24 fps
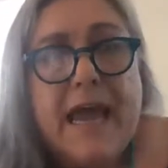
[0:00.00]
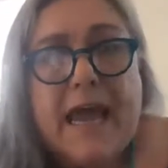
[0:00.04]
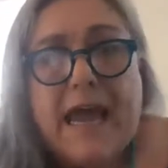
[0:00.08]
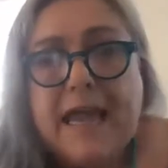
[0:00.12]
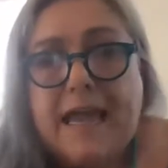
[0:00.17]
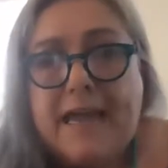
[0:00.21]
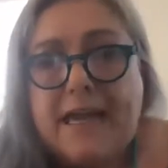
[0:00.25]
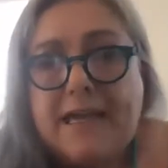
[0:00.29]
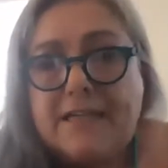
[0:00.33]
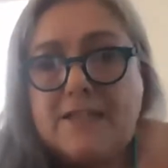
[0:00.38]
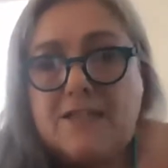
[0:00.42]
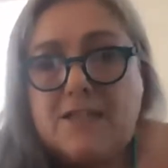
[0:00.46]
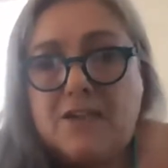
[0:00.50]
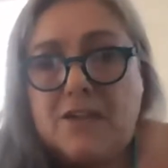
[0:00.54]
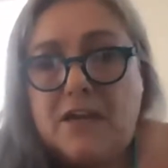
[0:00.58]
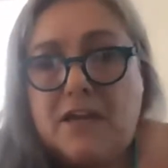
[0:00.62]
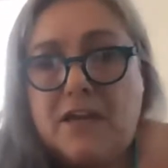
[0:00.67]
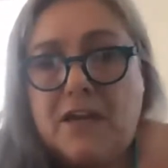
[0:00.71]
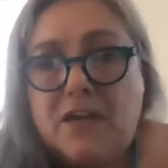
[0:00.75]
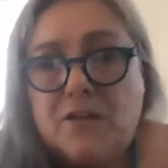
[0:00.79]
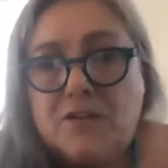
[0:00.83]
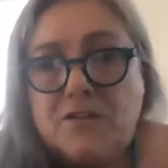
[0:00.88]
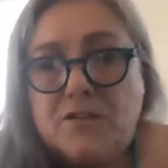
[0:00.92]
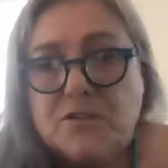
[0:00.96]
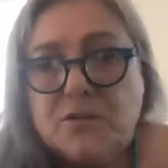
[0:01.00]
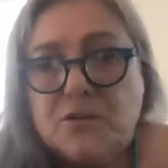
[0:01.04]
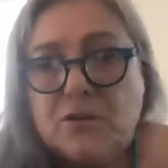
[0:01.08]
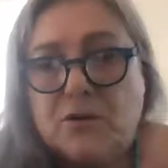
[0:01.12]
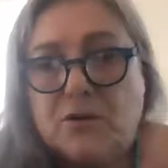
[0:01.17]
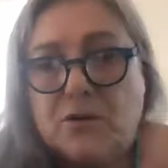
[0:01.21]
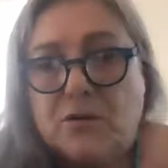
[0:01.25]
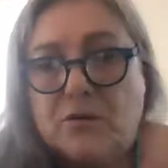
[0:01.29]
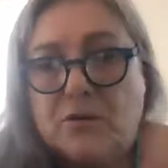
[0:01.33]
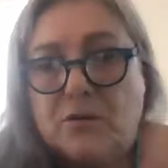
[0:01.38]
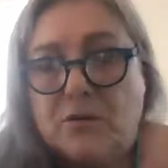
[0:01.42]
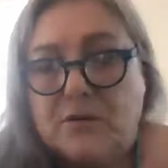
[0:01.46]
And here's
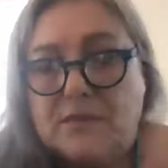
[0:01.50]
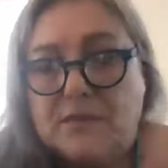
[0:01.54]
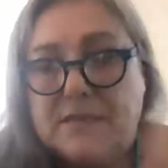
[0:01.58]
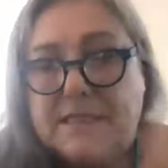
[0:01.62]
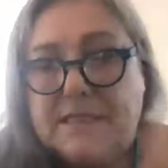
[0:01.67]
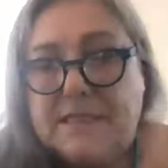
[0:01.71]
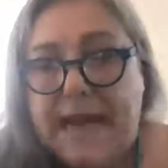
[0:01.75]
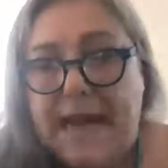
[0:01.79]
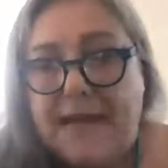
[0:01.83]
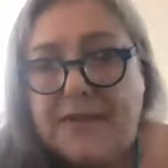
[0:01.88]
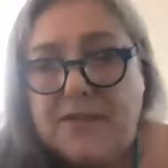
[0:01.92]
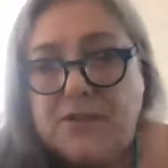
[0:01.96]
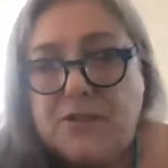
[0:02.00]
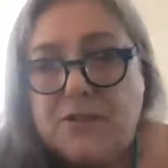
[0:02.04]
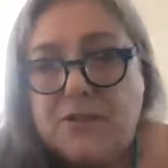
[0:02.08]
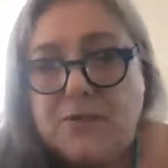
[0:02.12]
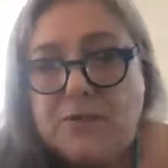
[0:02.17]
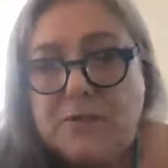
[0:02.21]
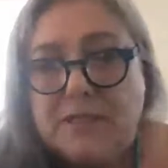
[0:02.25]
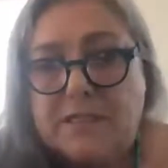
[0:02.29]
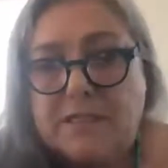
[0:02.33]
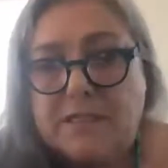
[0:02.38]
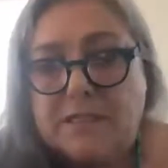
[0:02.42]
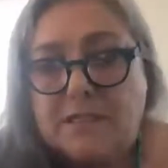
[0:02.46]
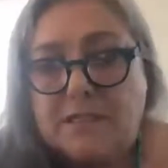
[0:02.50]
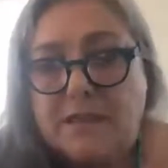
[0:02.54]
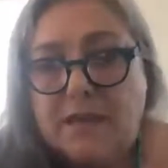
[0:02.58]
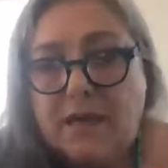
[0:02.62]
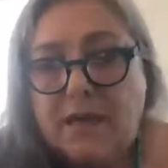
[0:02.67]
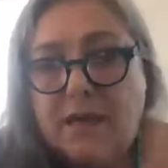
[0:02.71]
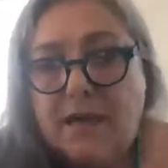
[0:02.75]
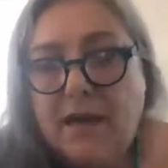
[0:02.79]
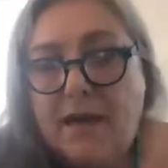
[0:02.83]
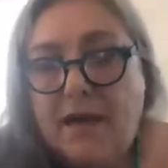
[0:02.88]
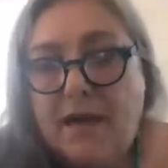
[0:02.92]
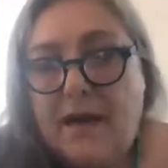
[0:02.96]
her statue. It's
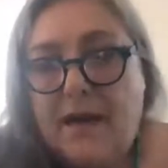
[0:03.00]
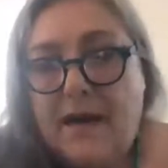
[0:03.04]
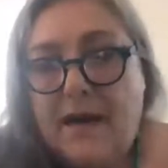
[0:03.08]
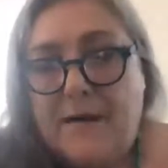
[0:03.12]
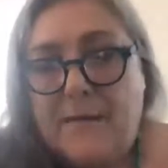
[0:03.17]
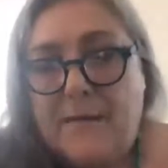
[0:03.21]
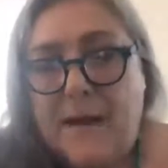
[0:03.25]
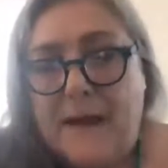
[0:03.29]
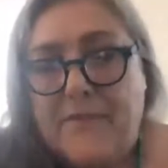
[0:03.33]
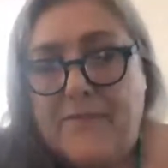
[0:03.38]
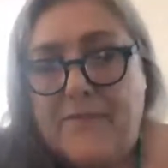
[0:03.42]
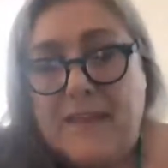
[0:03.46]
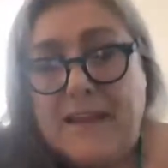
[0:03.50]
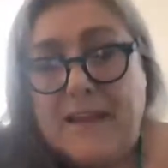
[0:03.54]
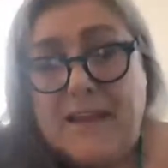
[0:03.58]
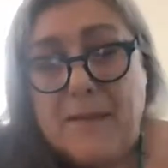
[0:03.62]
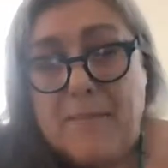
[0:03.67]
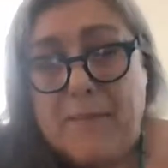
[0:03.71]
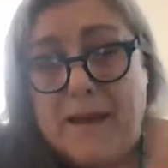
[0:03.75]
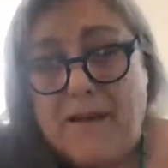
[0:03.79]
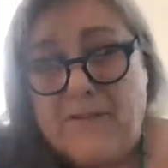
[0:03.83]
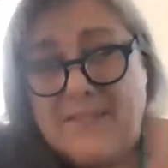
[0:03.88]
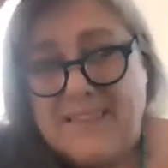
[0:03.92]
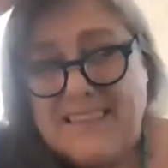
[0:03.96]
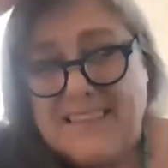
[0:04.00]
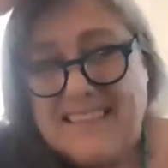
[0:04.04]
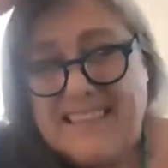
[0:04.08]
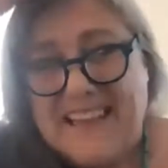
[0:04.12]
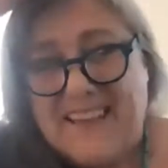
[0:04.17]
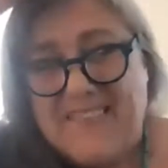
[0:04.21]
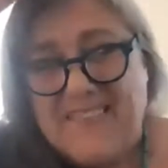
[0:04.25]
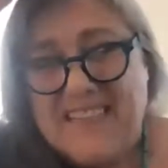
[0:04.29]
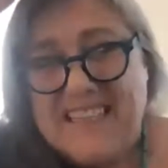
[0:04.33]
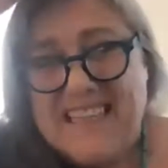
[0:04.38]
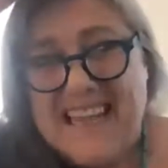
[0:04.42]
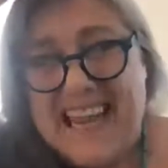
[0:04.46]
I think about
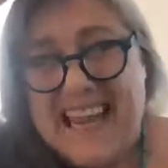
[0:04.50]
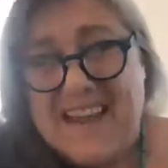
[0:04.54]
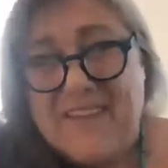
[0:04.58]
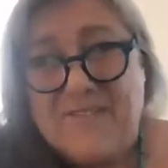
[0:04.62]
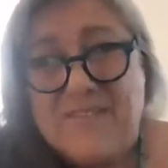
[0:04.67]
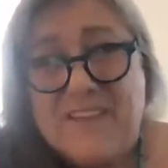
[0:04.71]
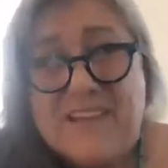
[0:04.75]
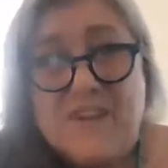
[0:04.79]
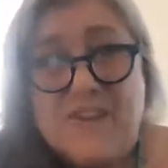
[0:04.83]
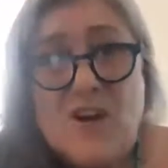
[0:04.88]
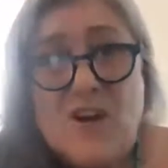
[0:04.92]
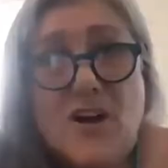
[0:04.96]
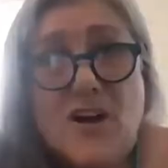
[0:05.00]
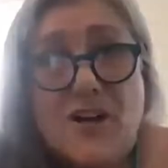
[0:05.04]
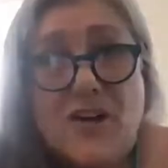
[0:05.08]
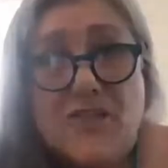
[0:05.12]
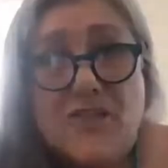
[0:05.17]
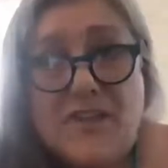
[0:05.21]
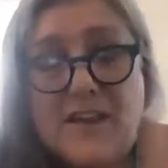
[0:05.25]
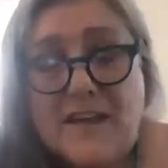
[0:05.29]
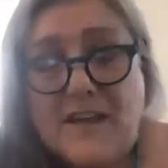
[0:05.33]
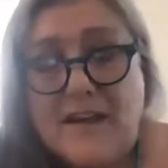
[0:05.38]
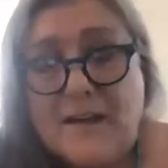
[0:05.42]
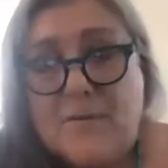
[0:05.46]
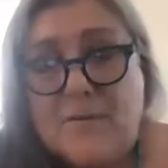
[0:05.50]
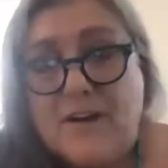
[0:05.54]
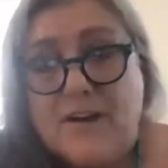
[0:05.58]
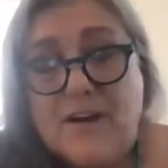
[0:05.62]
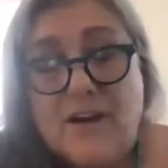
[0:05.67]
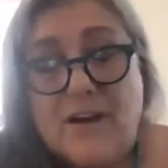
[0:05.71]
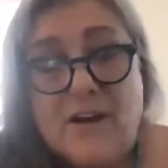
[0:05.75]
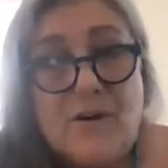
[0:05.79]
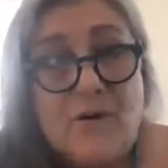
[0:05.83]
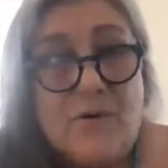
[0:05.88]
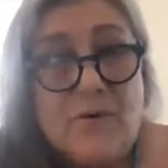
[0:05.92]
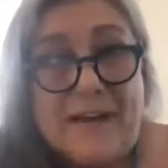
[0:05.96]
7 to 8 feet tall. You think I would
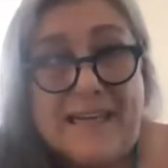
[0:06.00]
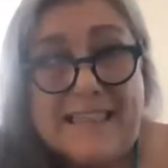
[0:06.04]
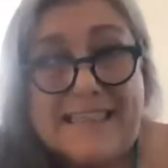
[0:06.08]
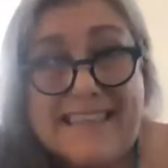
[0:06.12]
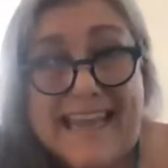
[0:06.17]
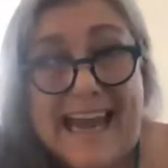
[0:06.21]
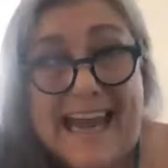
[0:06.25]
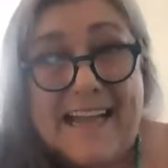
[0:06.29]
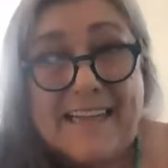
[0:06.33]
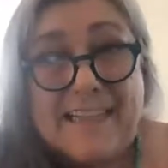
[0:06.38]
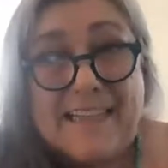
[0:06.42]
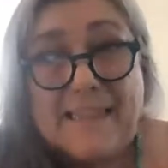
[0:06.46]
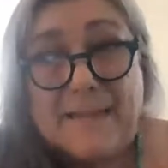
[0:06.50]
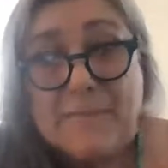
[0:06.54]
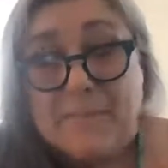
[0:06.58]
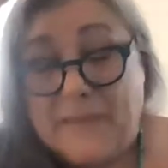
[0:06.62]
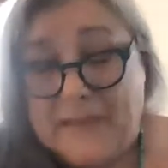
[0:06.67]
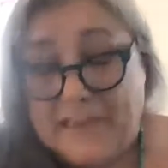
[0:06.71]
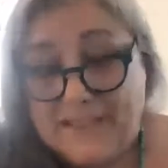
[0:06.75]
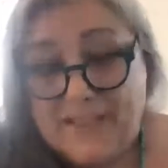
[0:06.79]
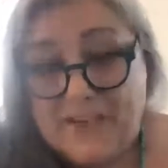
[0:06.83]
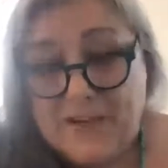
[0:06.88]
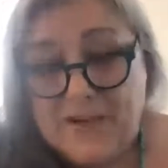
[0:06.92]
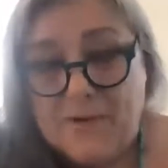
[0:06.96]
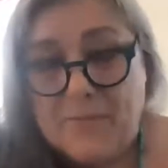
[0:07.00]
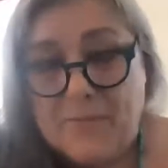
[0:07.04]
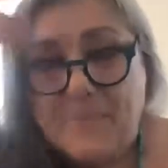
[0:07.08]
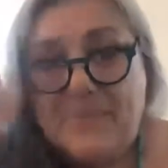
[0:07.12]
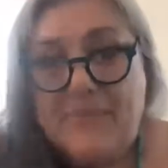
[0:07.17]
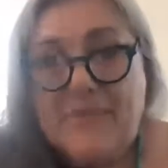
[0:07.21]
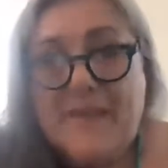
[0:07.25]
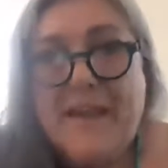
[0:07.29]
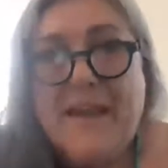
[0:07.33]
know exactly, but I don't.